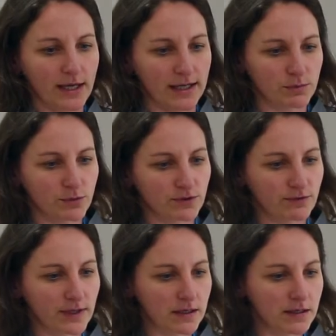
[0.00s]
the
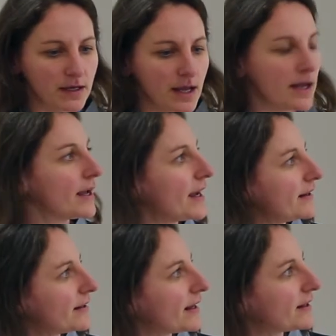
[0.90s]
atmosphere.
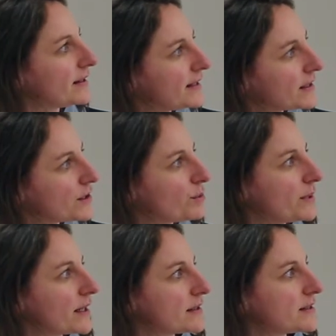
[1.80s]
And again, here
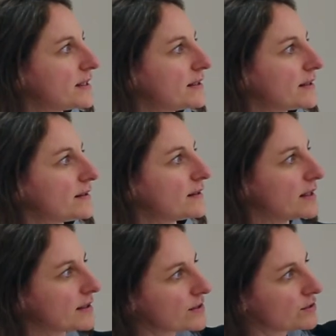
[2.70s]
we can see that the
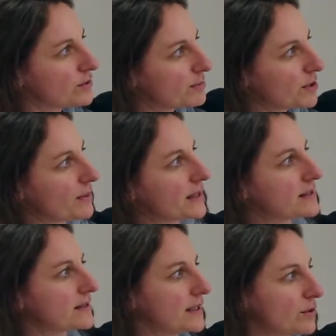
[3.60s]
extreme
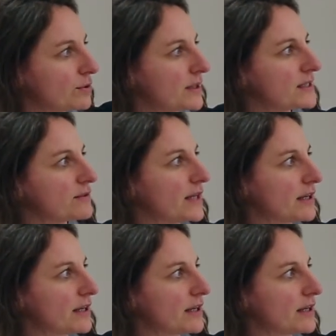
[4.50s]
events decrease.